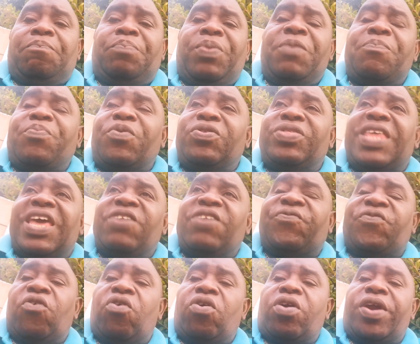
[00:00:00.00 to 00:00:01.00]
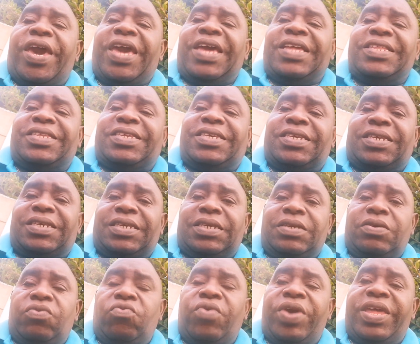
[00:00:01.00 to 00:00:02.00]
People, they forget
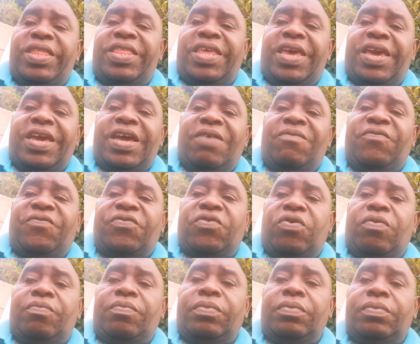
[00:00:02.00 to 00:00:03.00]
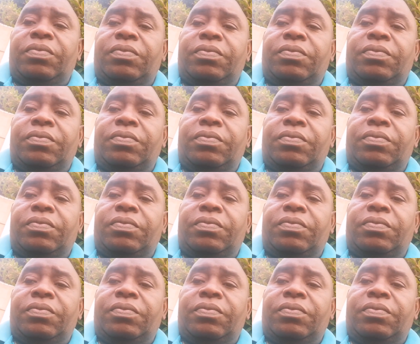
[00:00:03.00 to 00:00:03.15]
where they come from.